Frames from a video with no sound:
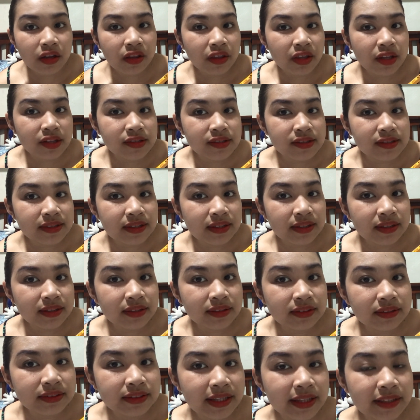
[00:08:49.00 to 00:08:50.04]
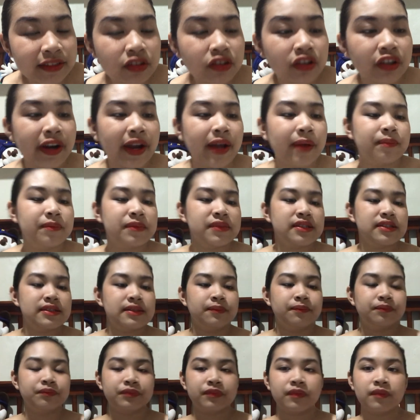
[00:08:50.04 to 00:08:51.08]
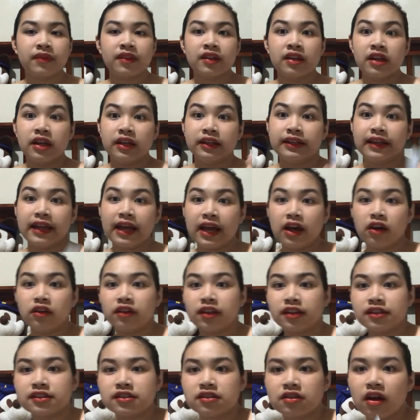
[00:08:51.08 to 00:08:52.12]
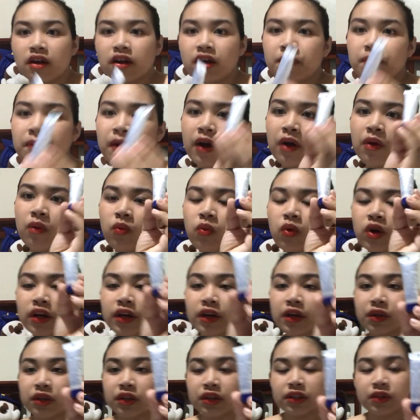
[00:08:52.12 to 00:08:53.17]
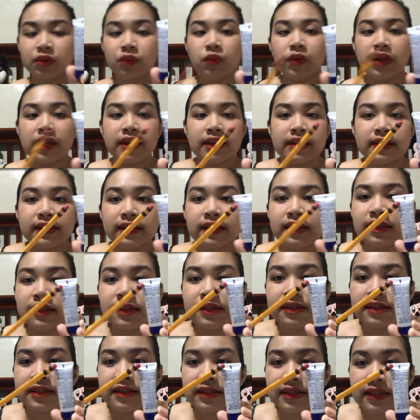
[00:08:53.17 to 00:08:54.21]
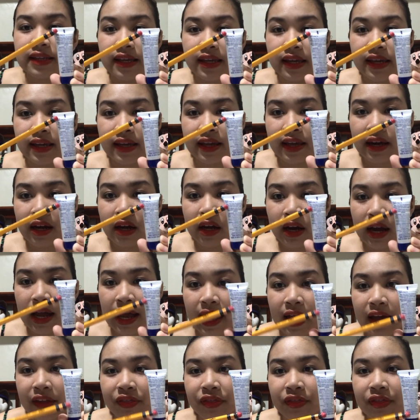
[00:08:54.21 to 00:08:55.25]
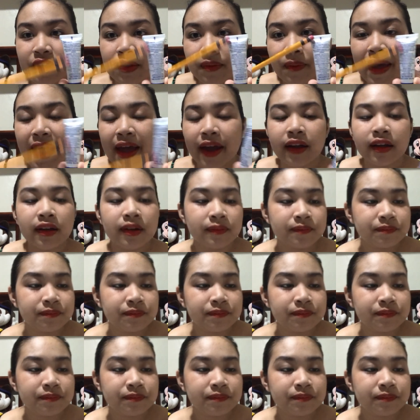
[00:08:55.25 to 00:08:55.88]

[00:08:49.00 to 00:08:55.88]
It's 10 grams. Now let's talk about what we can see at the back.